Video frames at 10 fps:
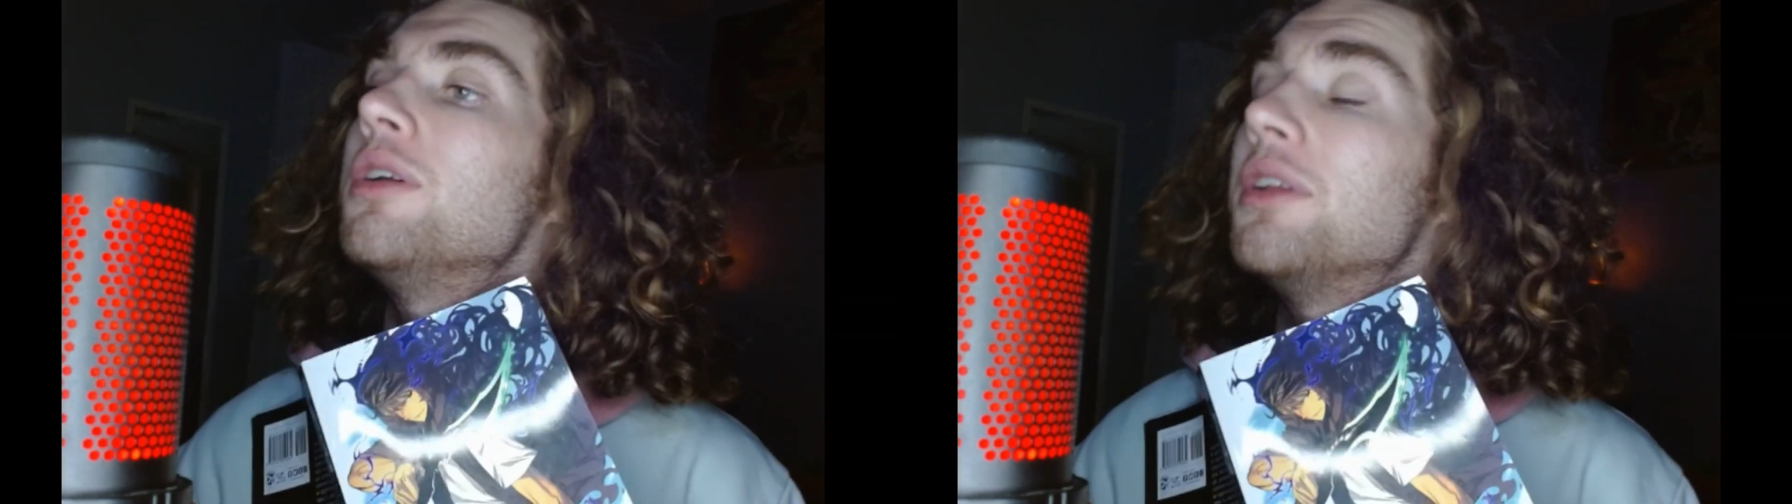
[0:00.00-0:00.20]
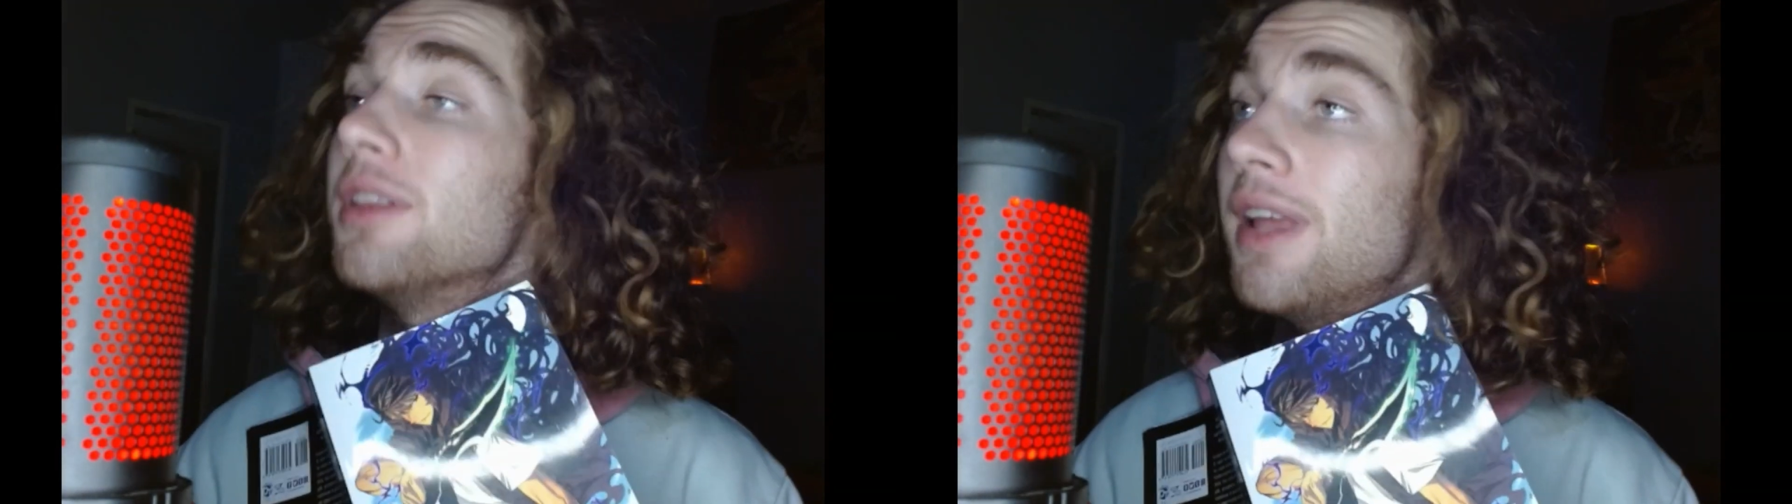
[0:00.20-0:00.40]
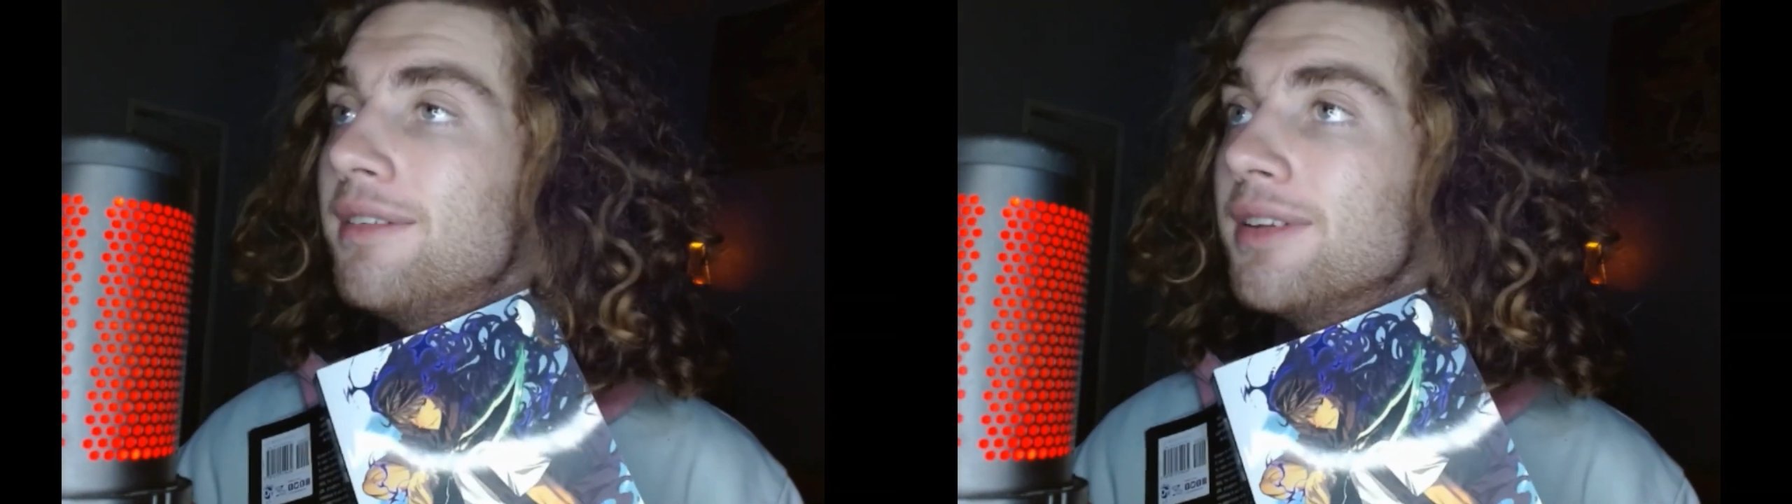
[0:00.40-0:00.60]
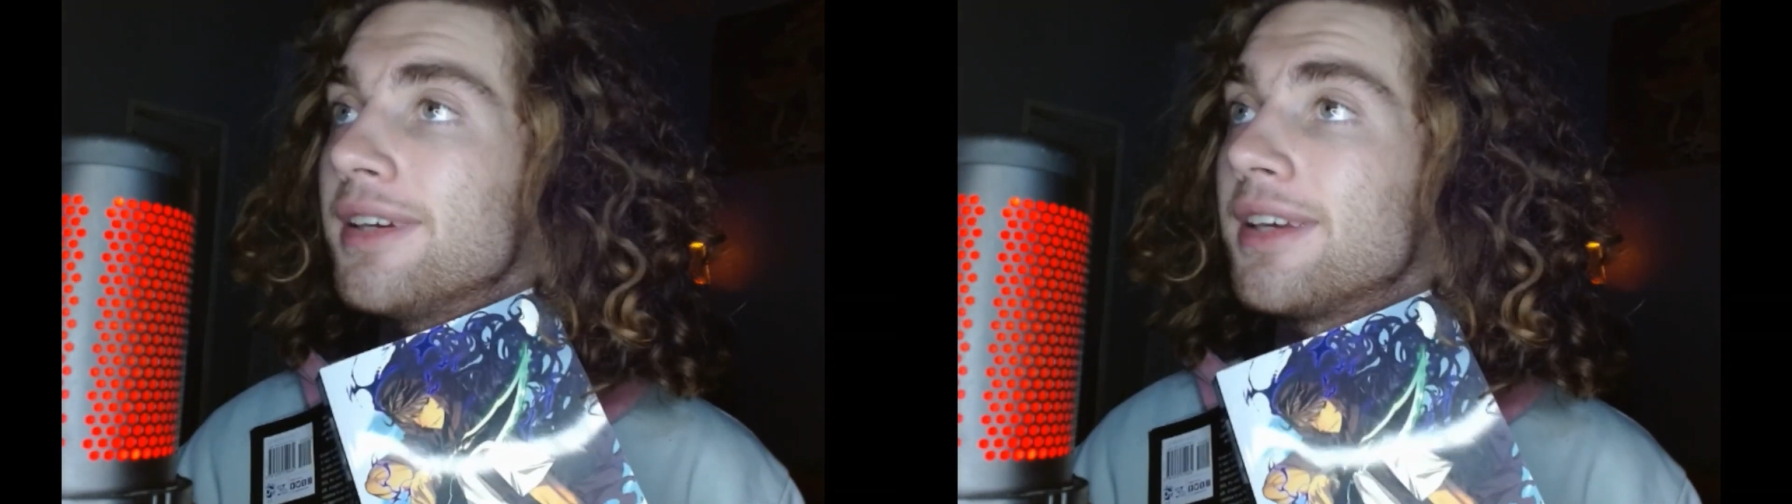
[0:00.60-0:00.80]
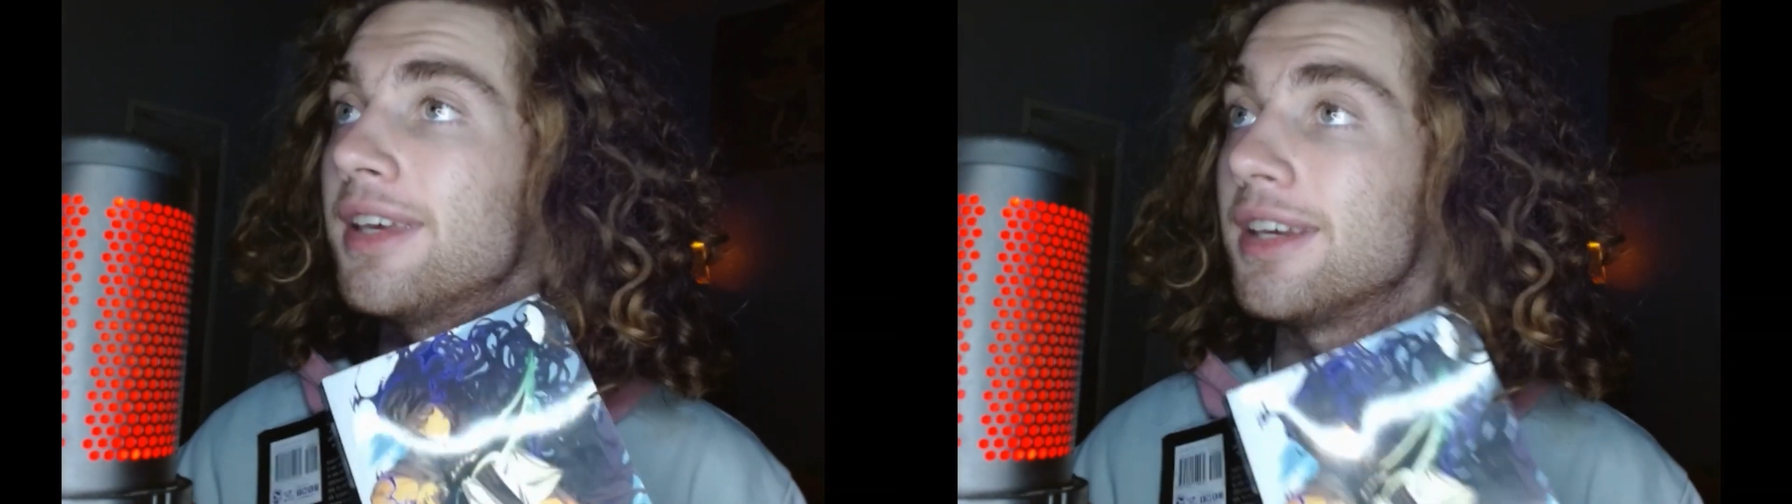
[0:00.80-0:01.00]

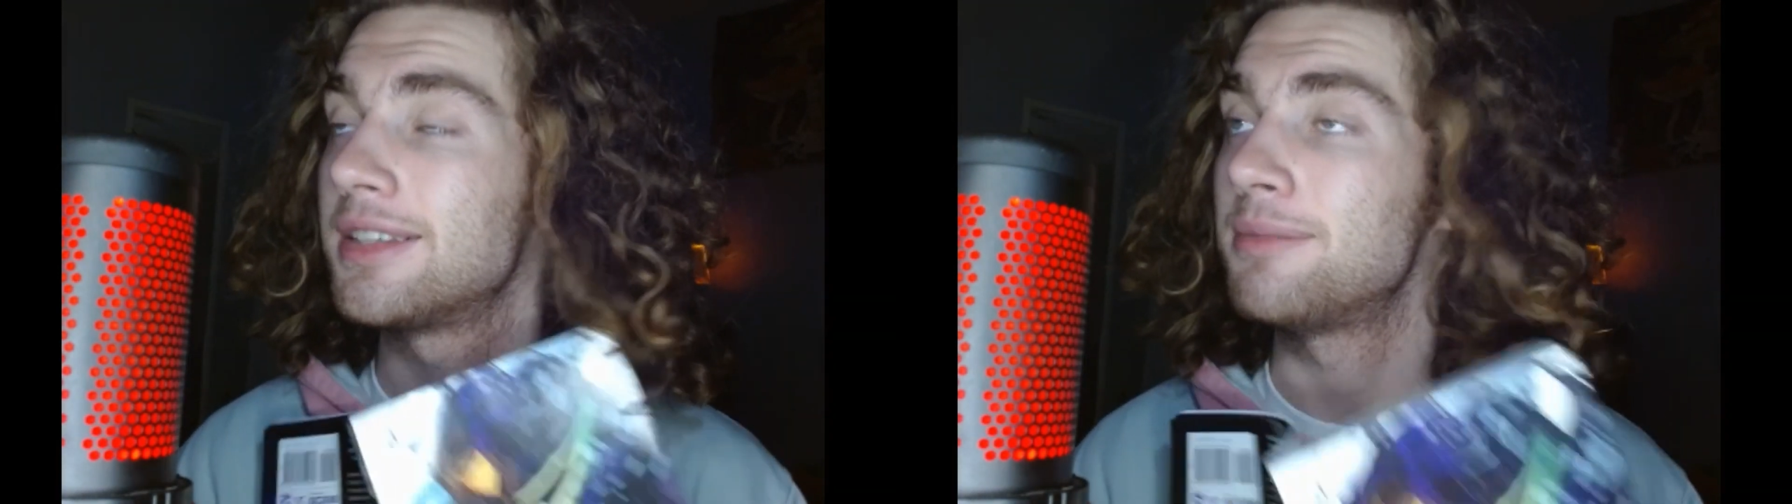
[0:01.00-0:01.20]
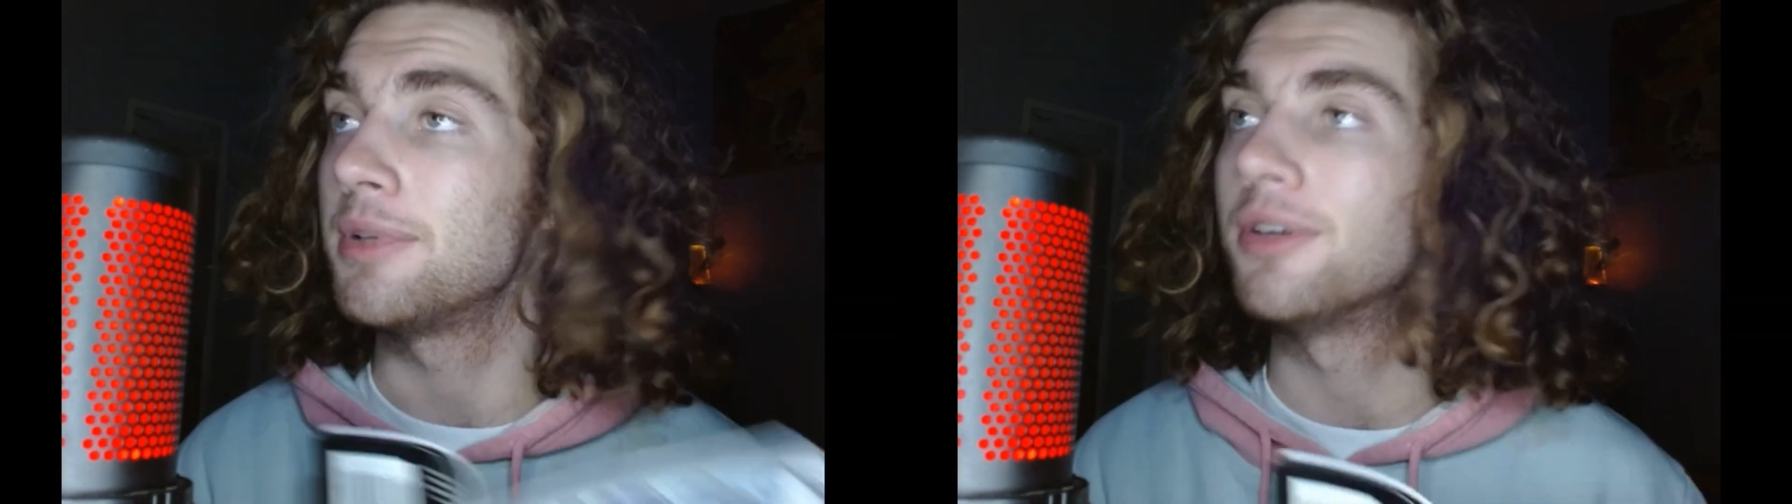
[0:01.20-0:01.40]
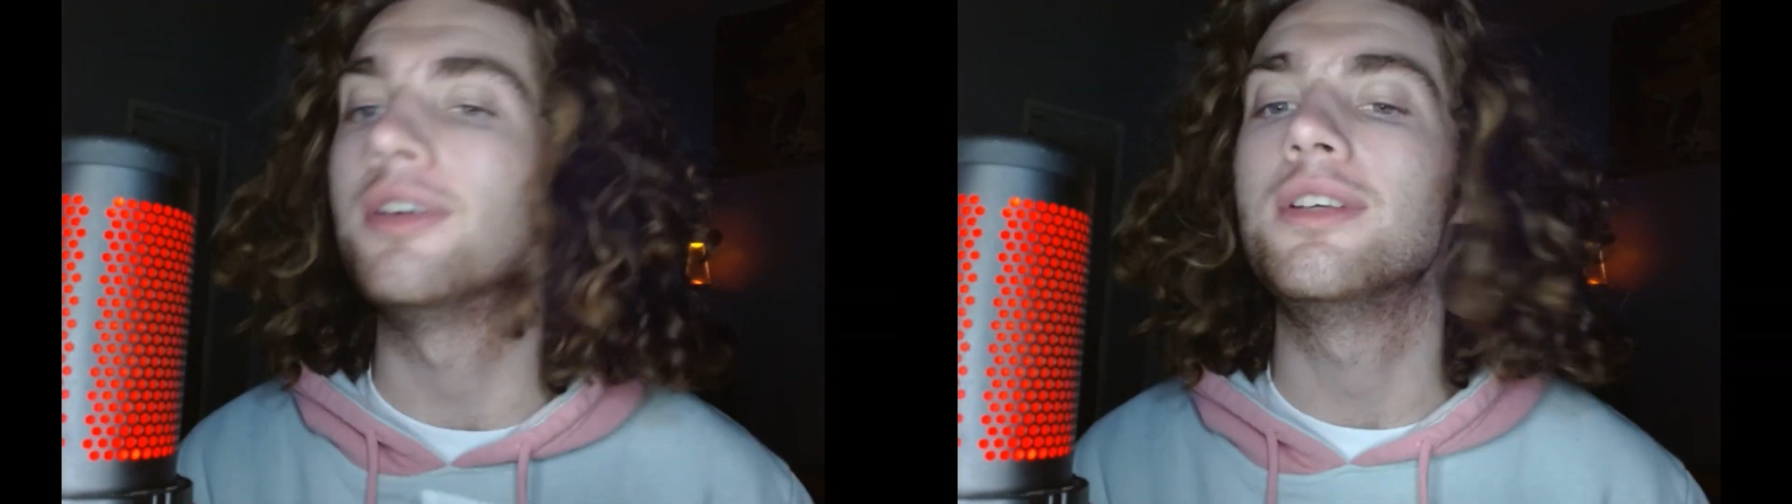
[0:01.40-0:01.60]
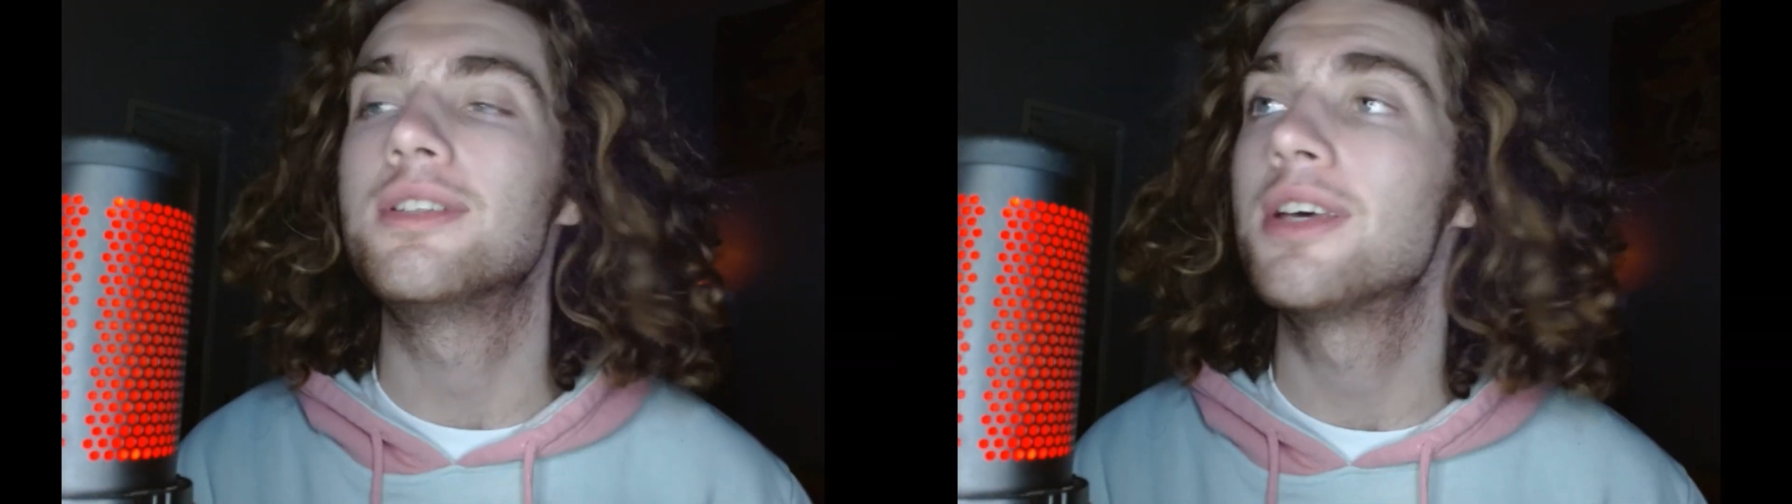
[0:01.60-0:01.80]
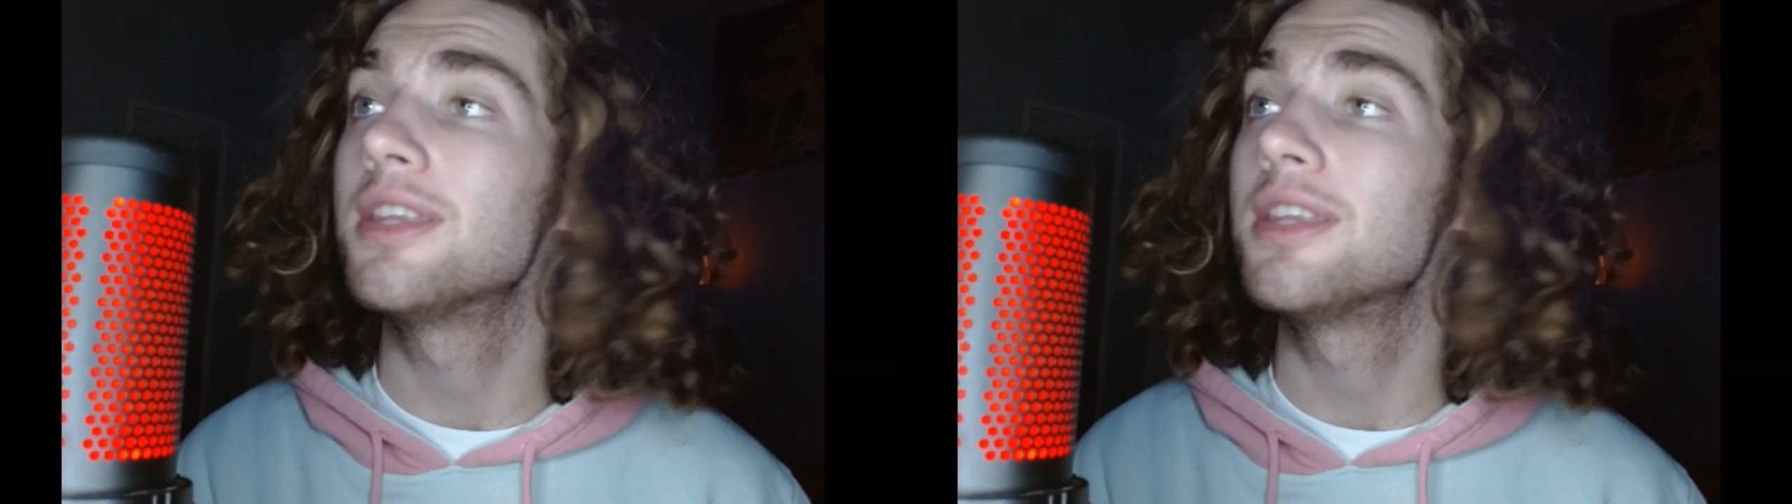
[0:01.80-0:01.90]
leveling experience.